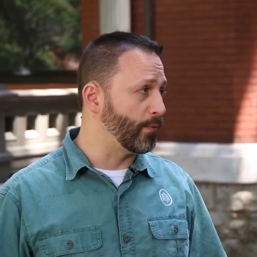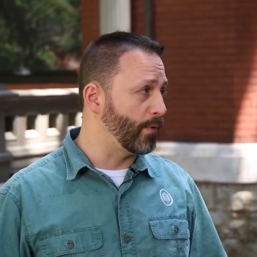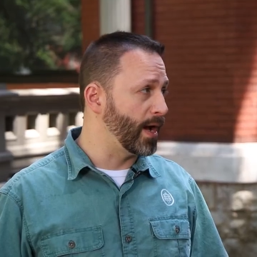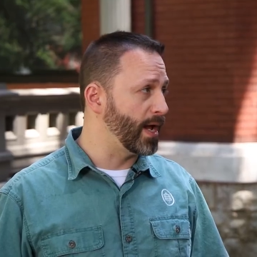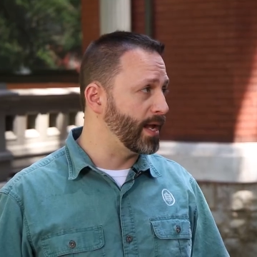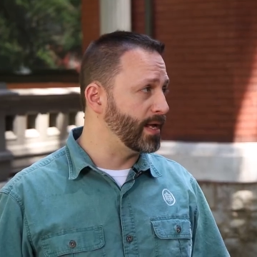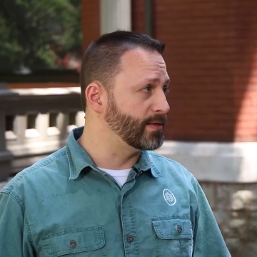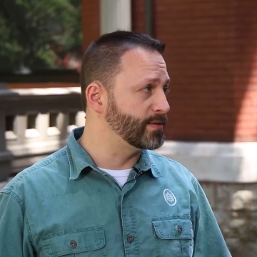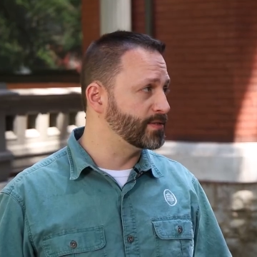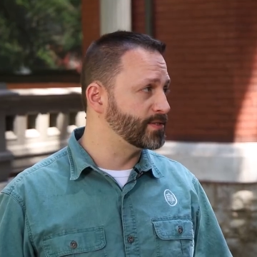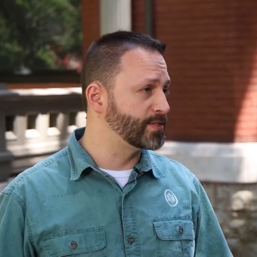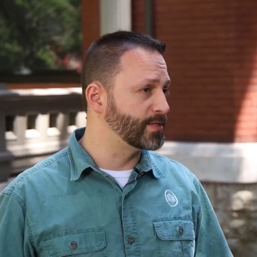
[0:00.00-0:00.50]

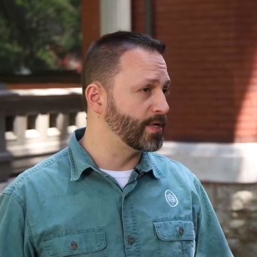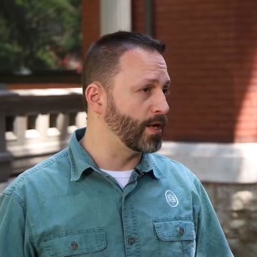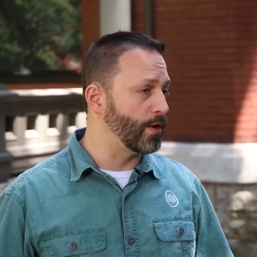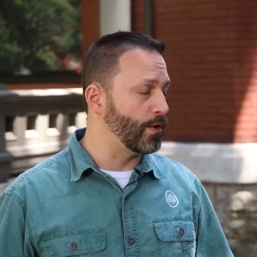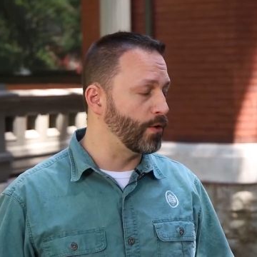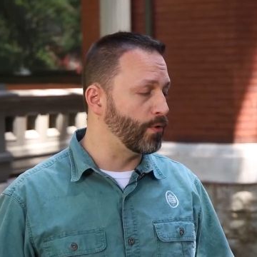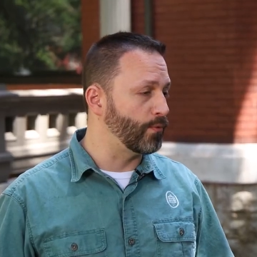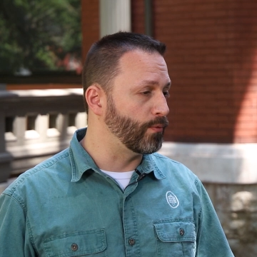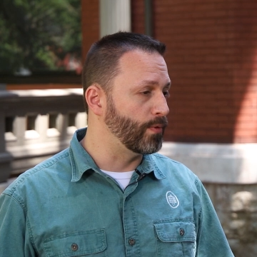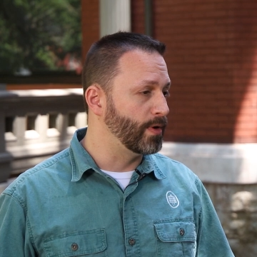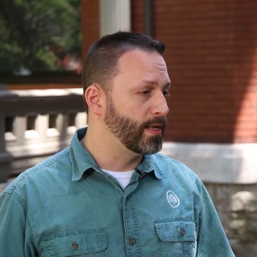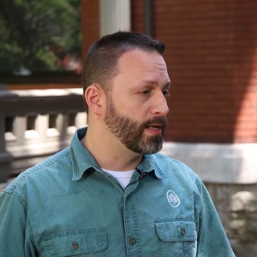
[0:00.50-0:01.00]
way.
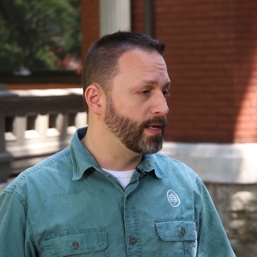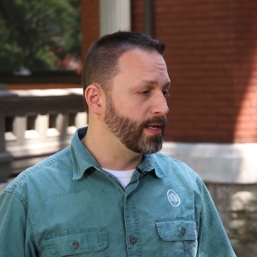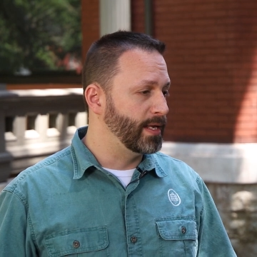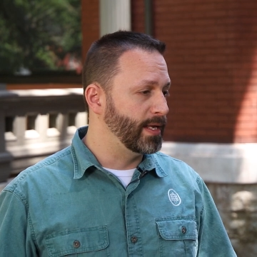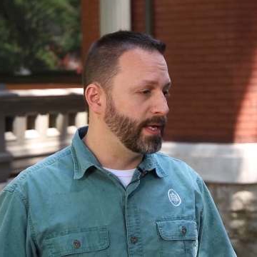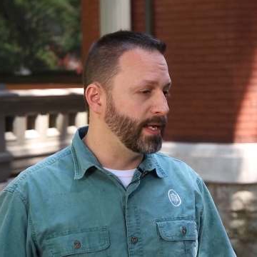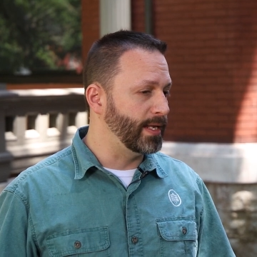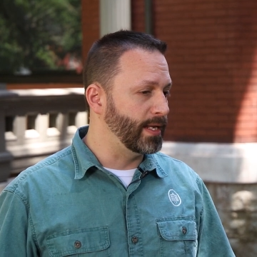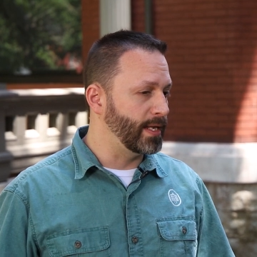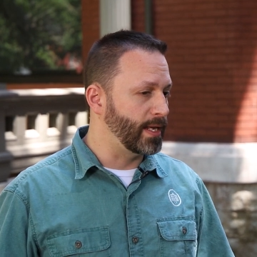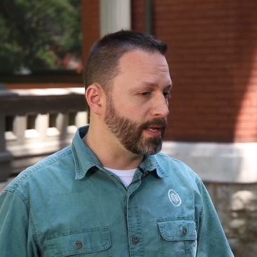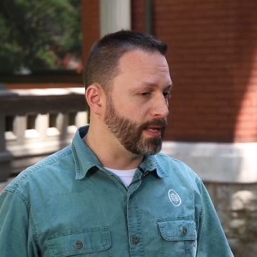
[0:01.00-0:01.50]
So
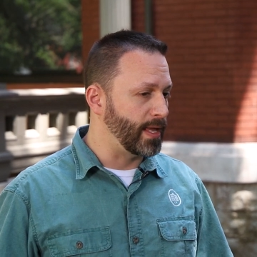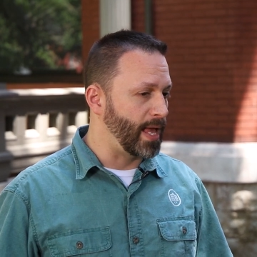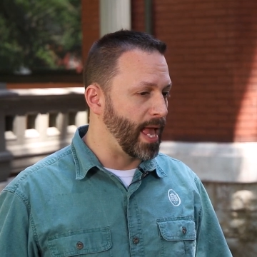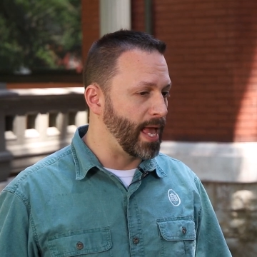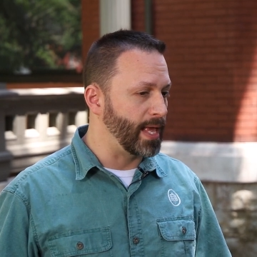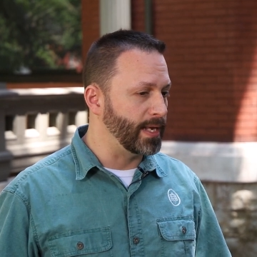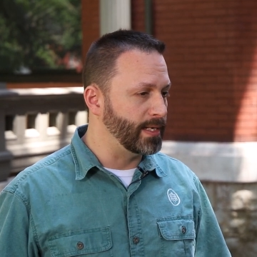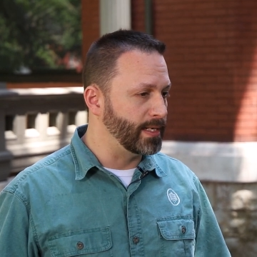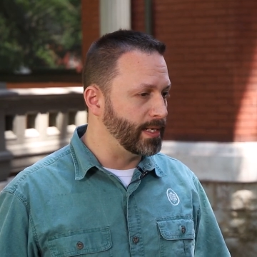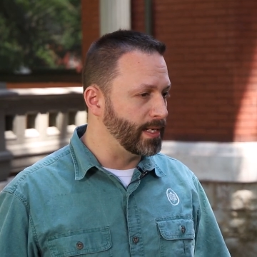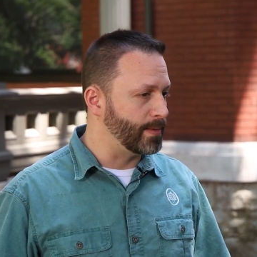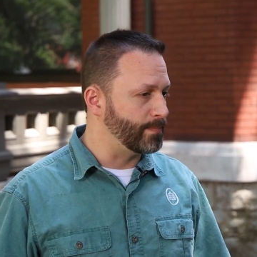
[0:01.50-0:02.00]
he
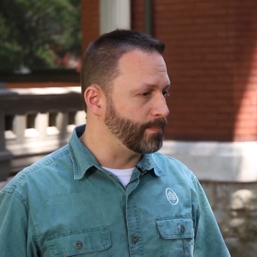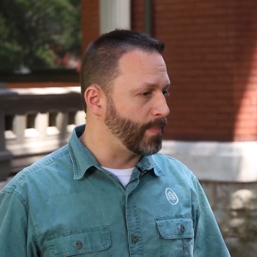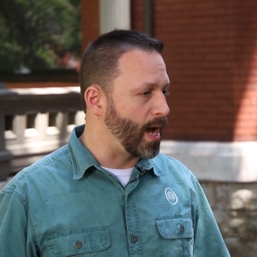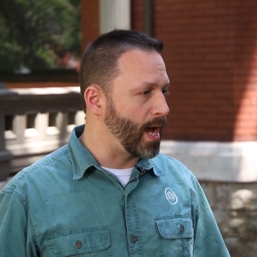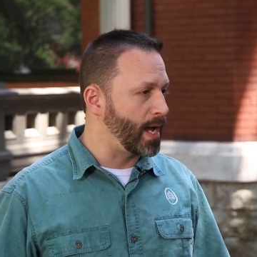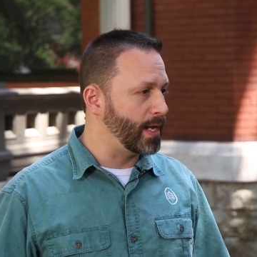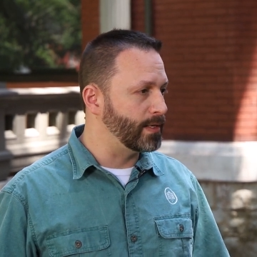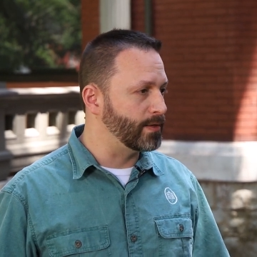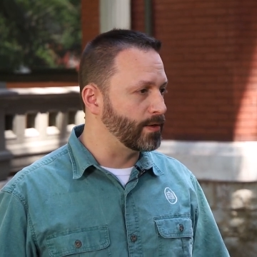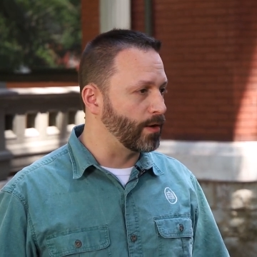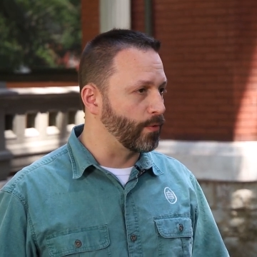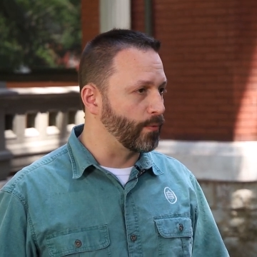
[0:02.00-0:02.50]
had it in
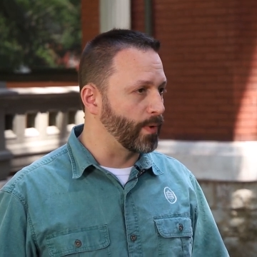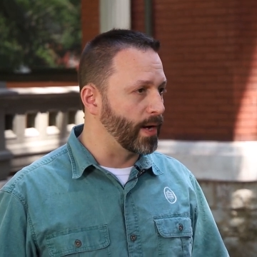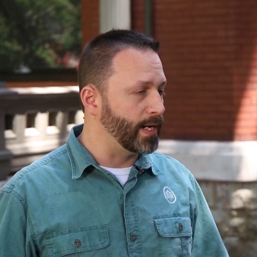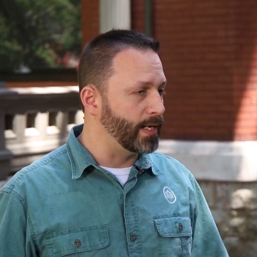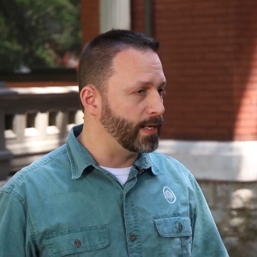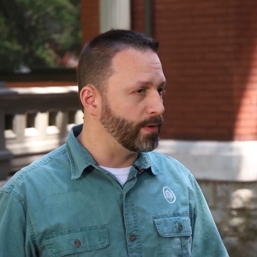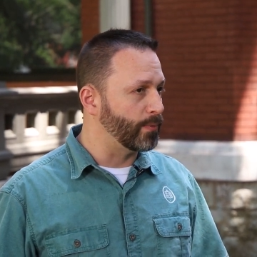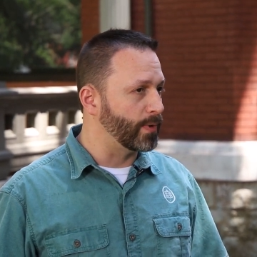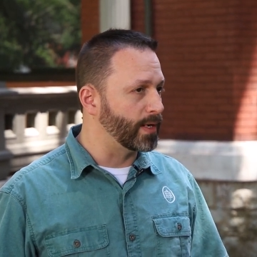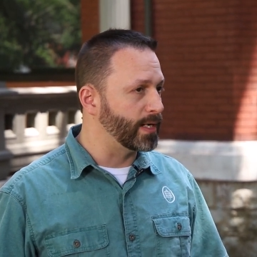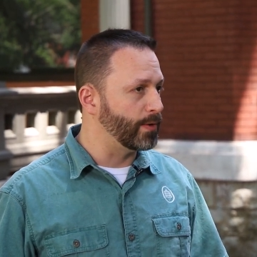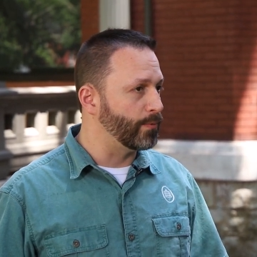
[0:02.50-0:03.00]
mind
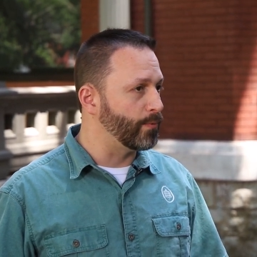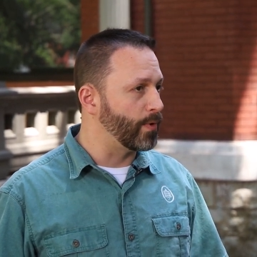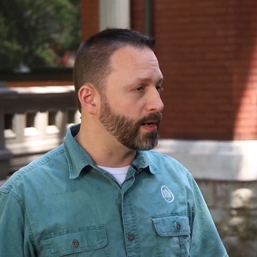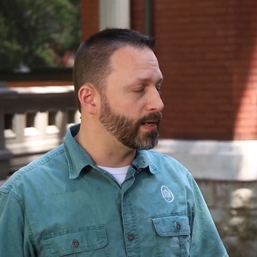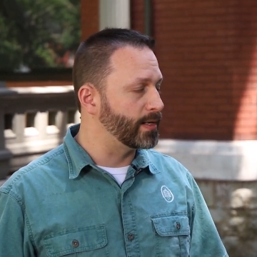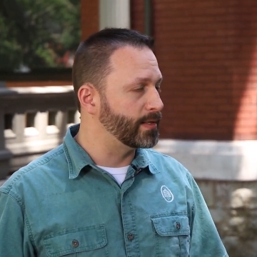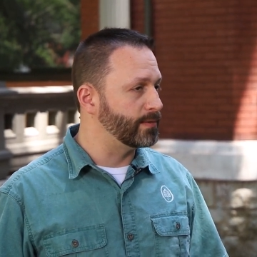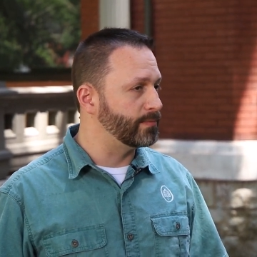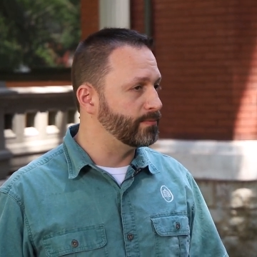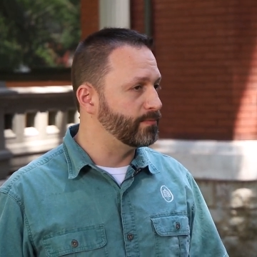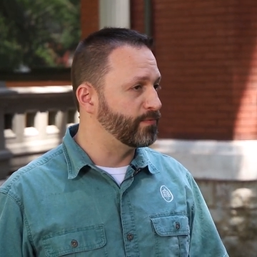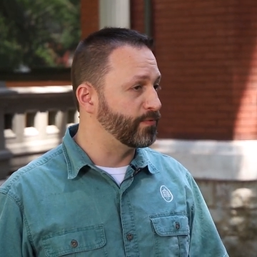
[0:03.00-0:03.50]
already what he
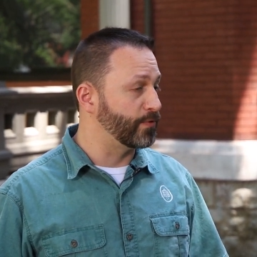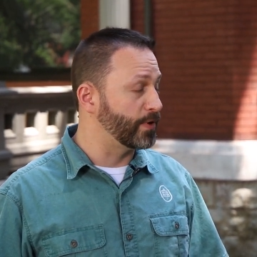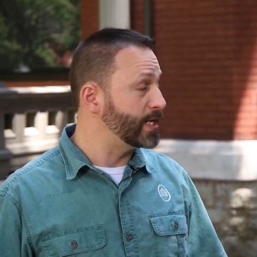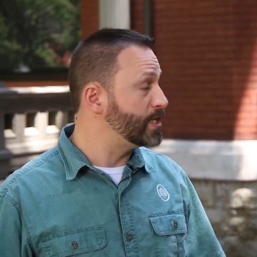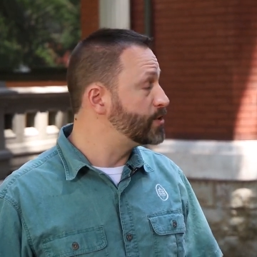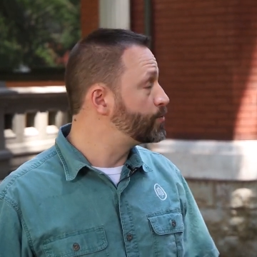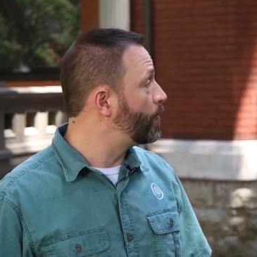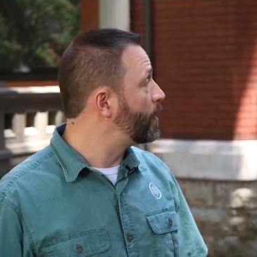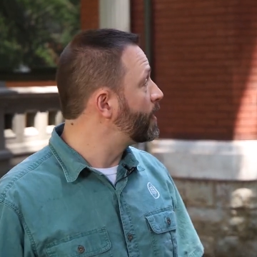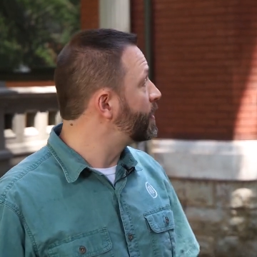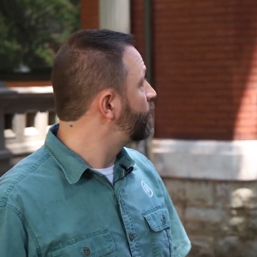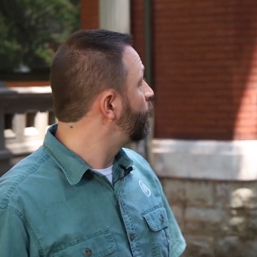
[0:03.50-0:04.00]
wanted for
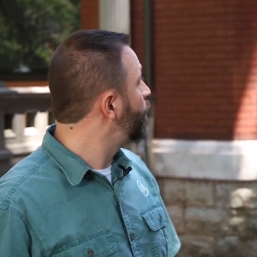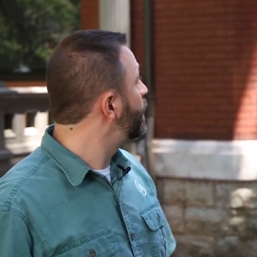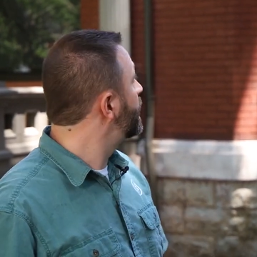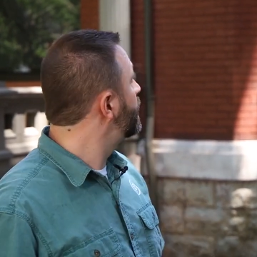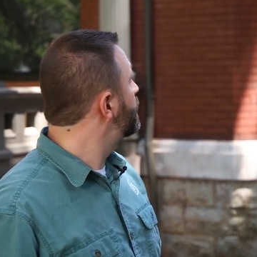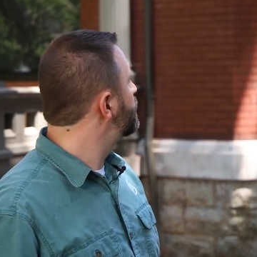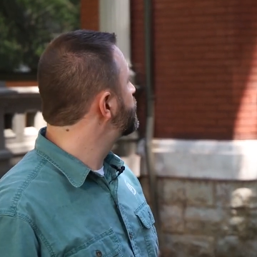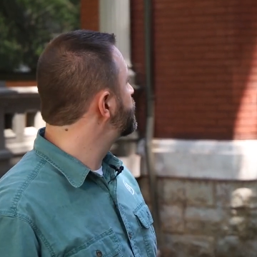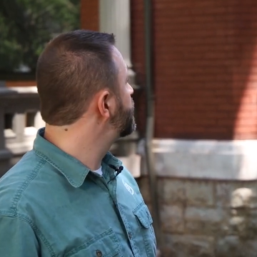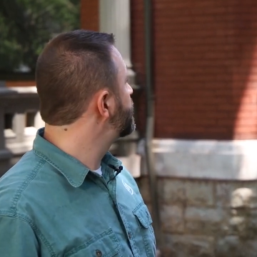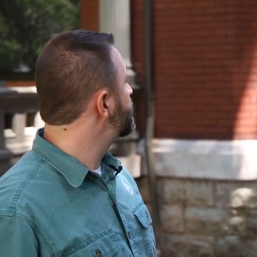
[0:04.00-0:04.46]
each one of the windows